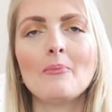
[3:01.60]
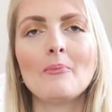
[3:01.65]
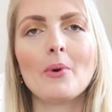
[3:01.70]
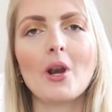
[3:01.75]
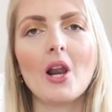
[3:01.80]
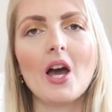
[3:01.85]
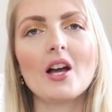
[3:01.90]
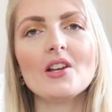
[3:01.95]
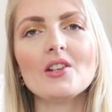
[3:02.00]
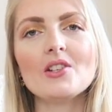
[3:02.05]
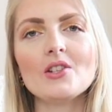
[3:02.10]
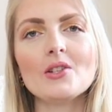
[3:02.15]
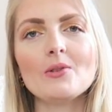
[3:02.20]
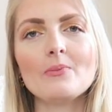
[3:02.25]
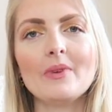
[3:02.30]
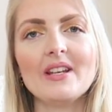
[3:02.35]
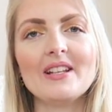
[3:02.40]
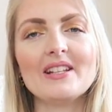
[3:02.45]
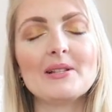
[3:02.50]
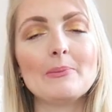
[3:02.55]
Plaj
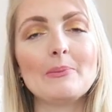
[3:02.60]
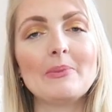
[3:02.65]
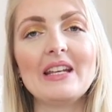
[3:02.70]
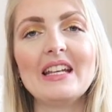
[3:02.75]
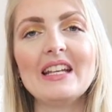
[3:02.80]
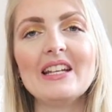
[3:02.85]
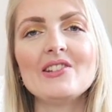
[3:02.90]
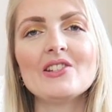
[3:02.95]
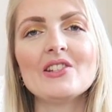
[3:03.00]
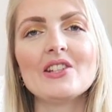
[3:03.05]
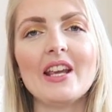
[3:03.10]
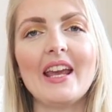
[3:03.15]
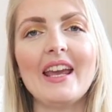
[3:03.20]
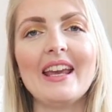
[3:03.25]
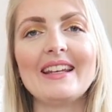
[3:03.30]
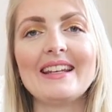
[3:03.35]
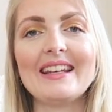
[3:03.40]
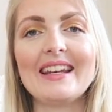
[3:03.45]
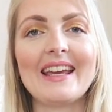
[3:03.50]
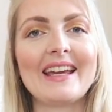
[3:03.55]
means beach
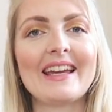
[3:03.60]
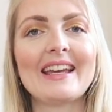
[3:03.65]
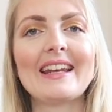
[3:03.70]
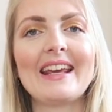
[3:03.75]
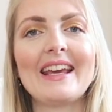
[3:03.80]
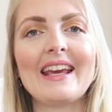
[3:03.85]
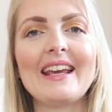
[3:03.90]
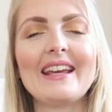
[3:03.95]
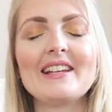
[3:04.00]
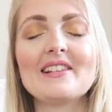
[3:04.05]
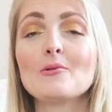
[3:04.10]
and nerede